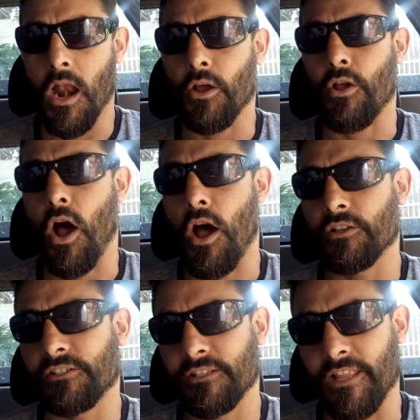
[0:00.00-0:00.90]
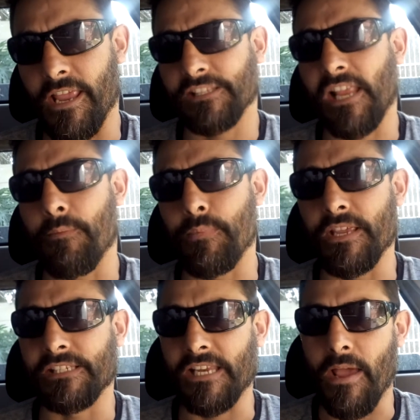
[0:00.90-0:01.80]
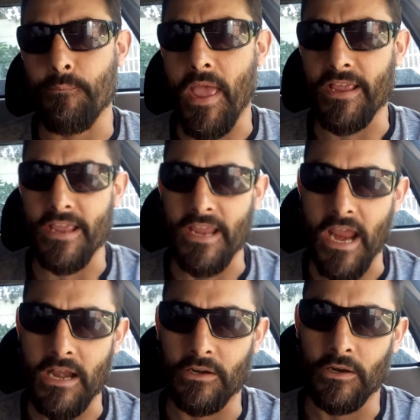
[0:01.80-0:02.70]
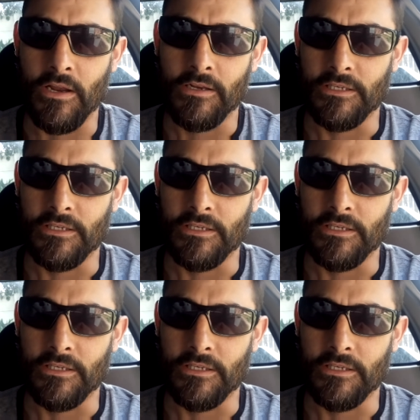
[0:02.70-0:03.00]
Hello guys, the SIBs here back again,